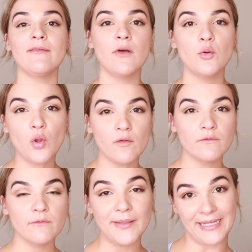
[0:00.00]
my phone off.
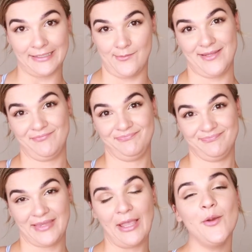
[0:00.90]
But anyway,
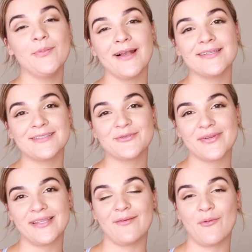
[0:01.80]
I hope you guys
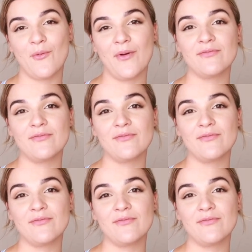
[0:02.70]
enjoyed that haul.